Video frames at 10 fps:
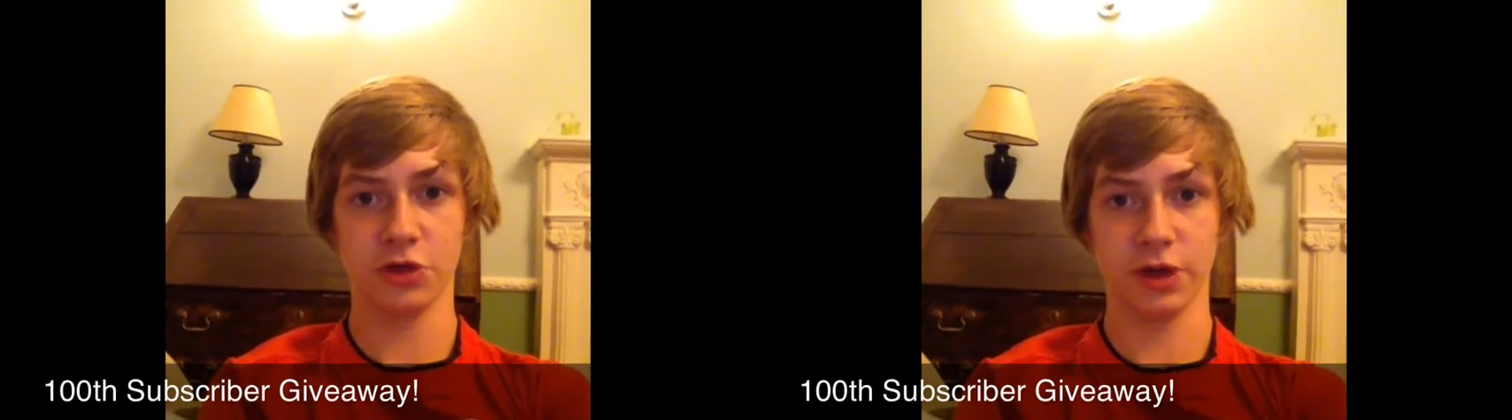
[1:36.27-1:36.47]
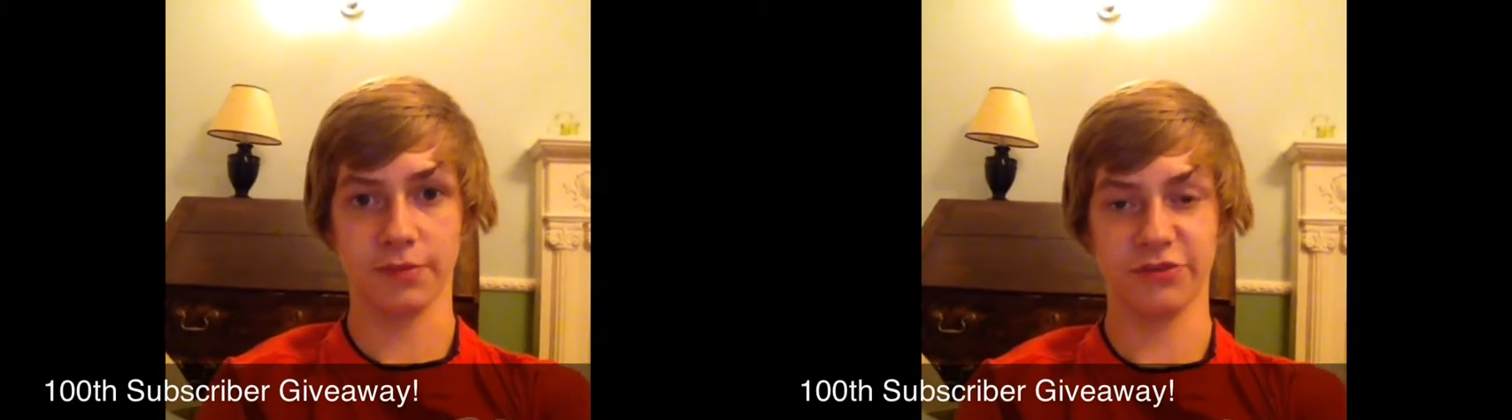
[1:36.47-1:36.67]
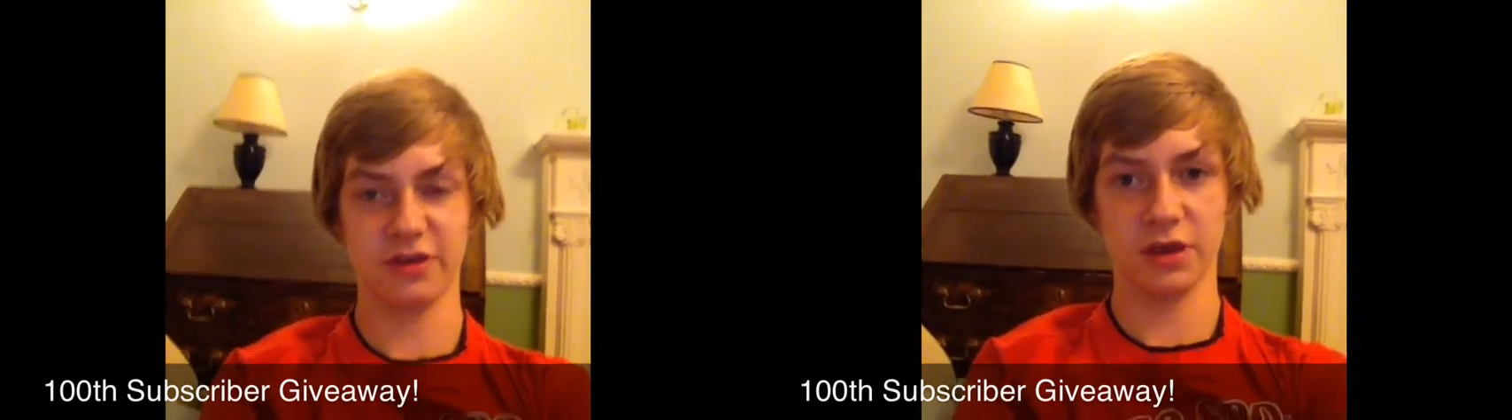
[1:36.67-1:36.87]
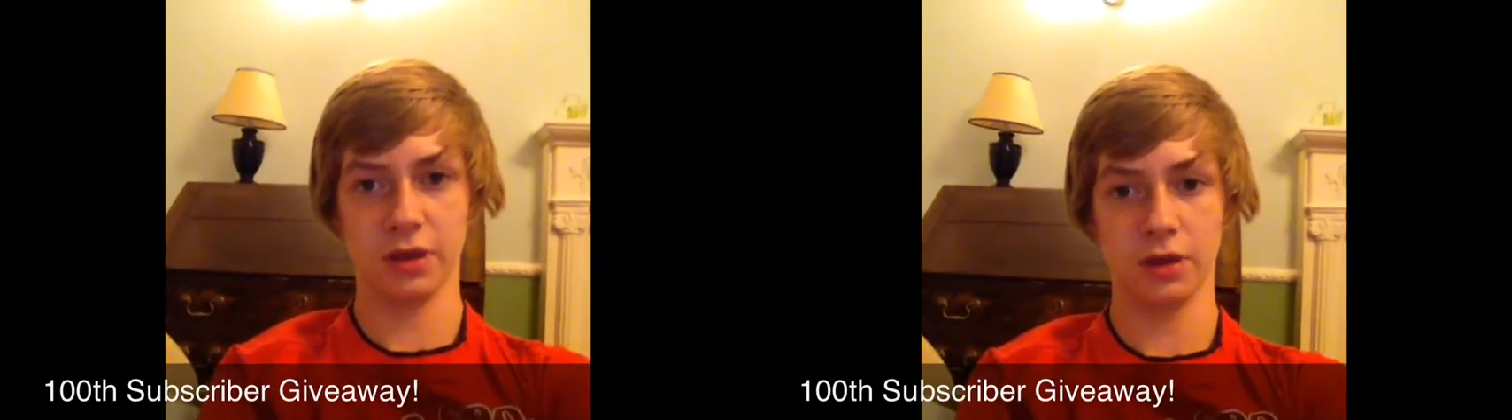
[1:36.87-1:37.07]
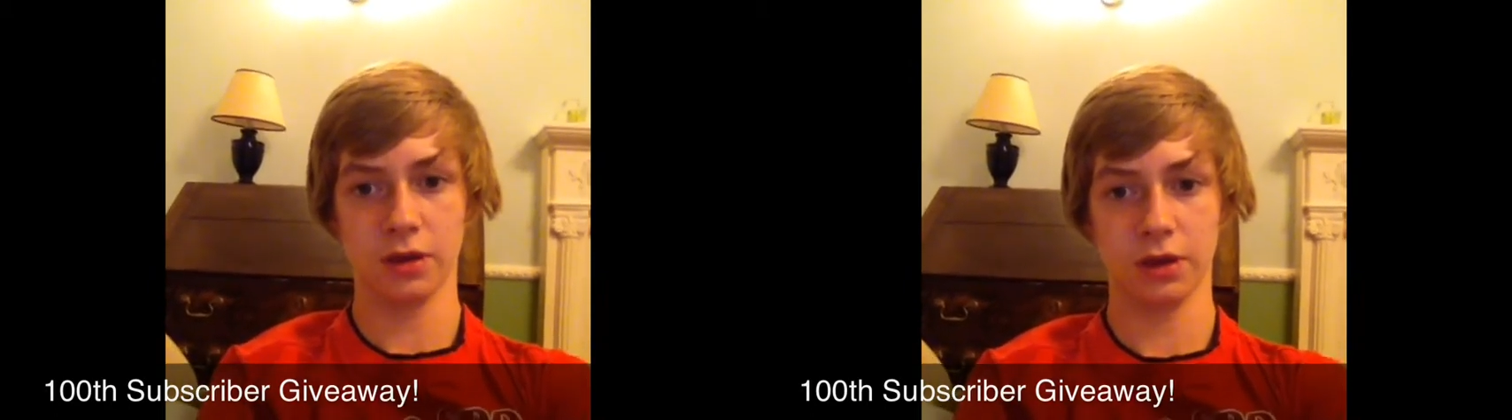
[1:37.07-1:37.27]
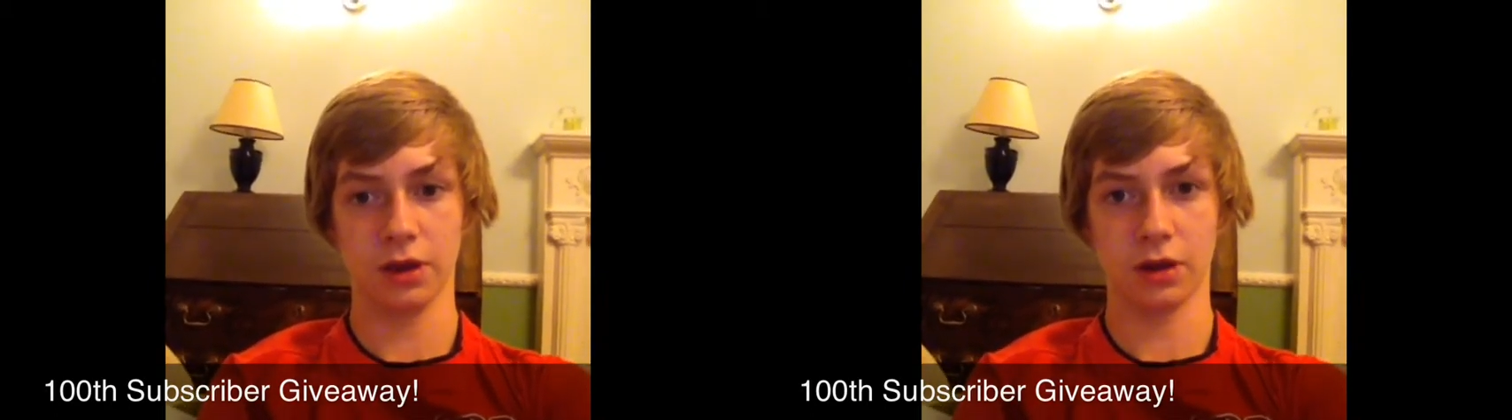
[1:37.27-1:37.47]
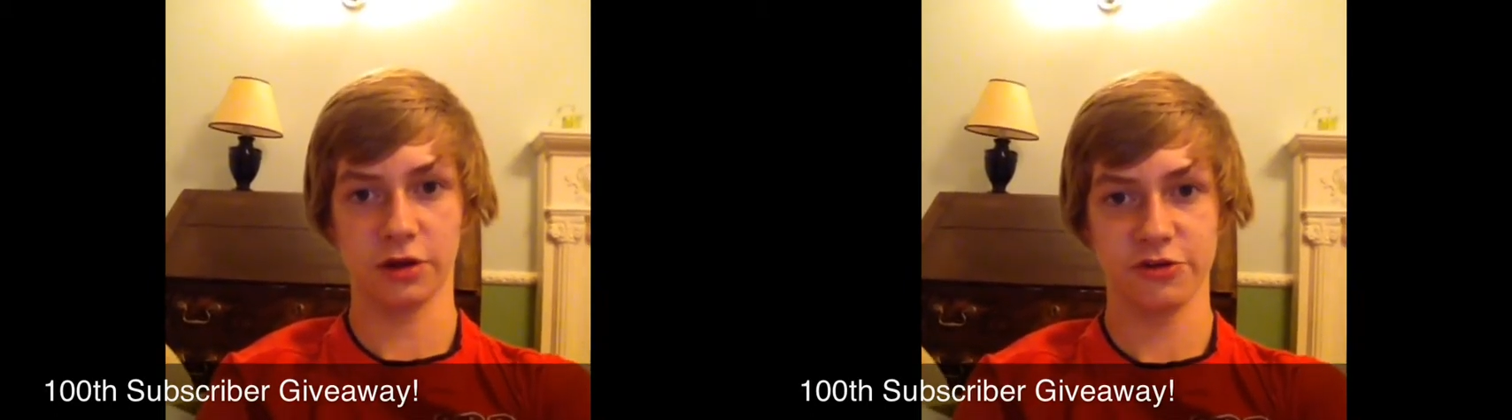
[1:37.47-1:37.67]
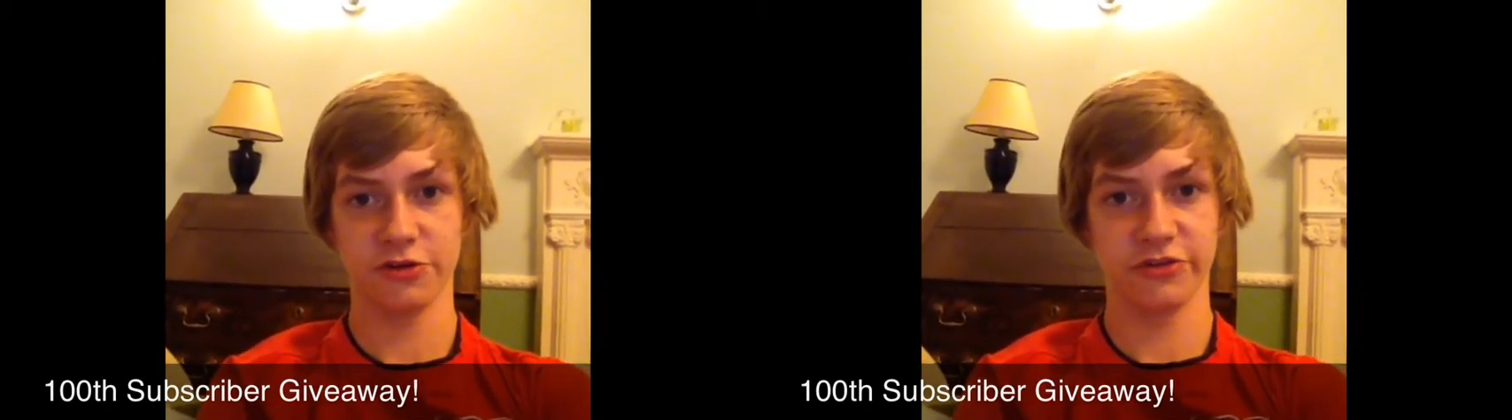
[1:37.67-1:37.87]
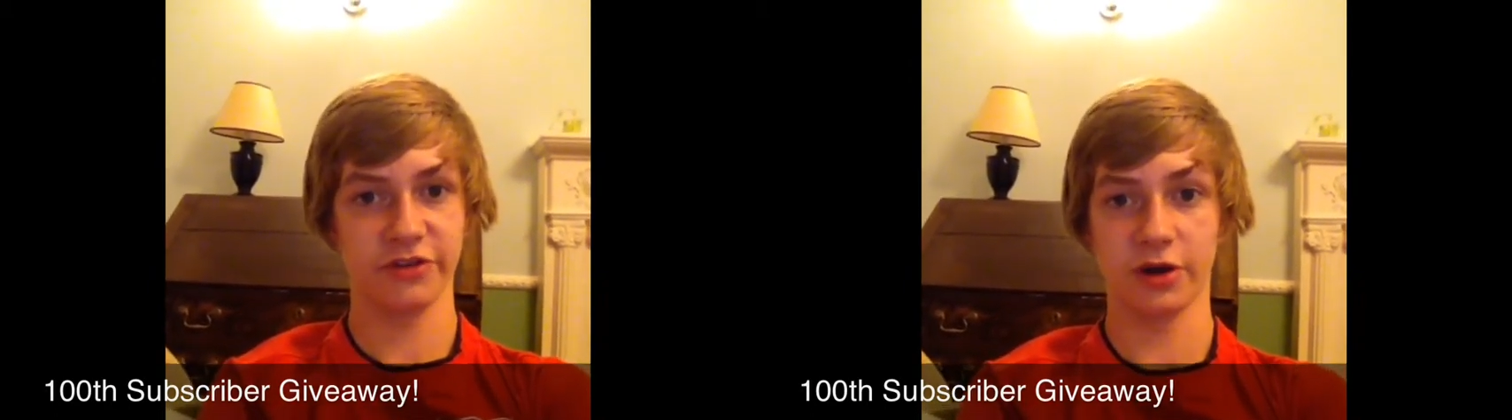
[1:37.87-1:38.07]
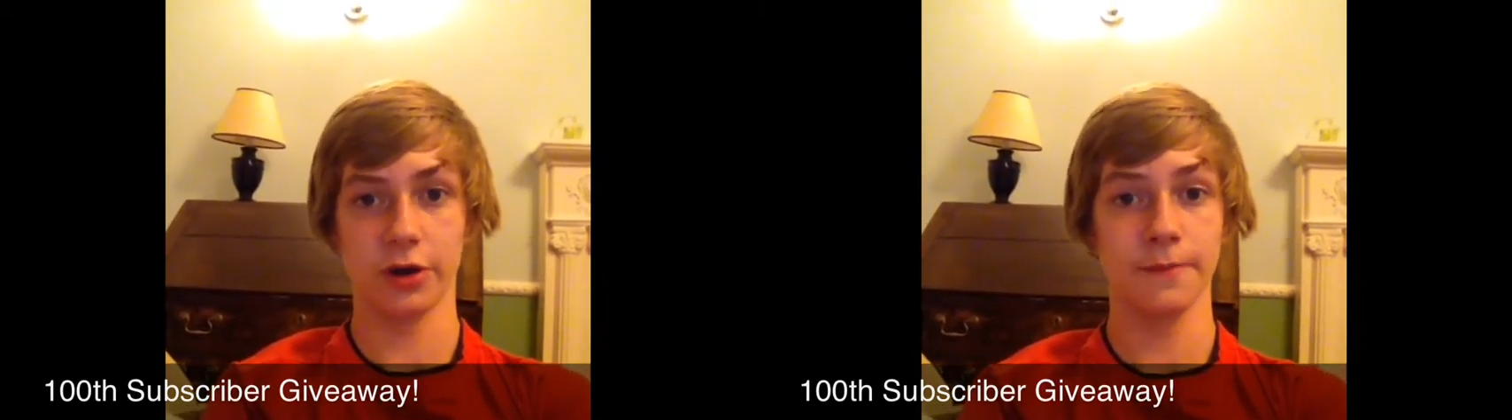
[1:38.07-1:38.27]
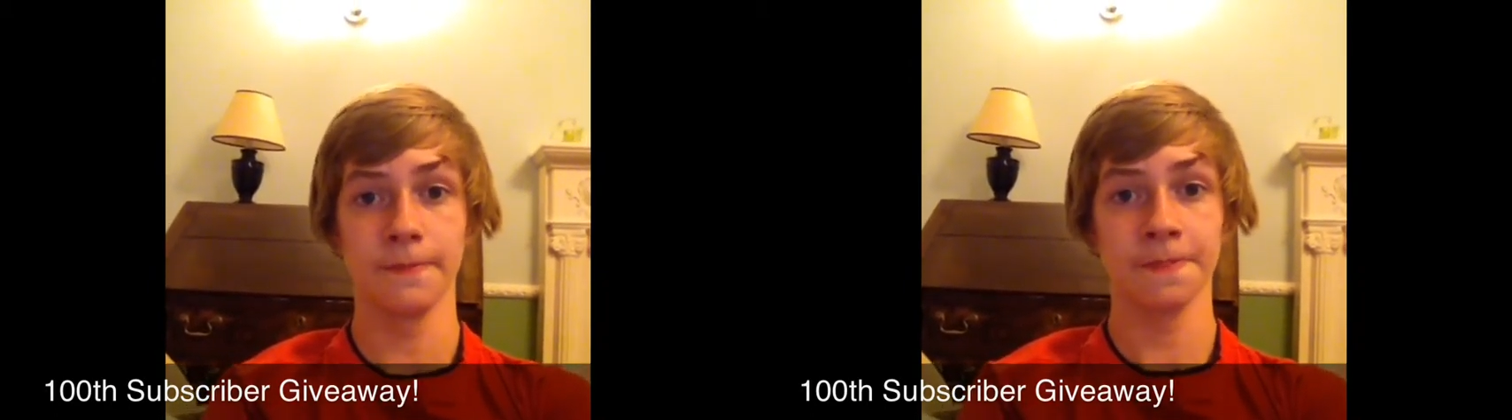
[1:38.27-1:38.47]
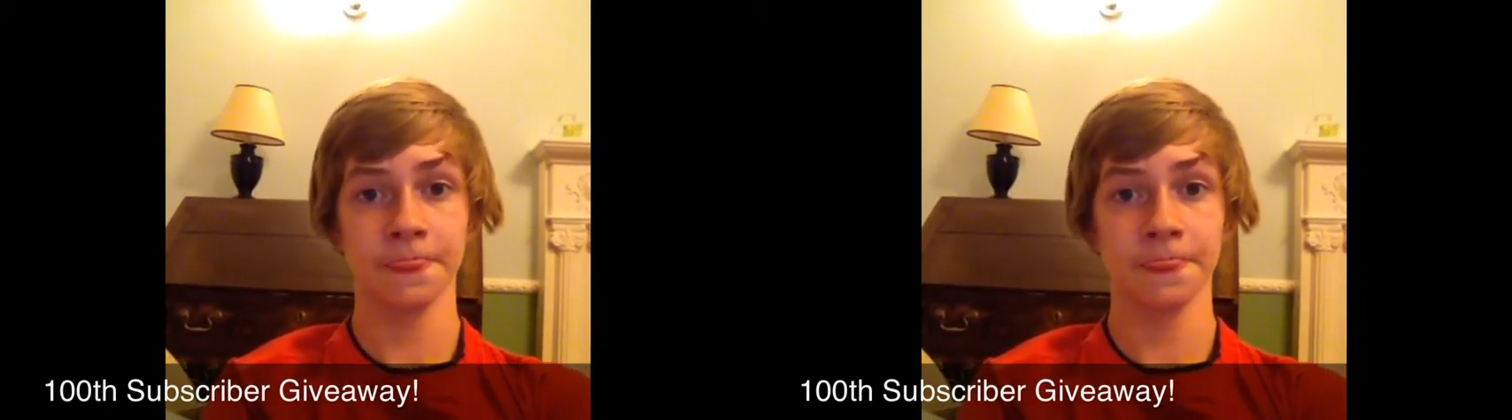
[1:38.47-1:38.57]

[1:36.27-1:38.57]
GMT English time.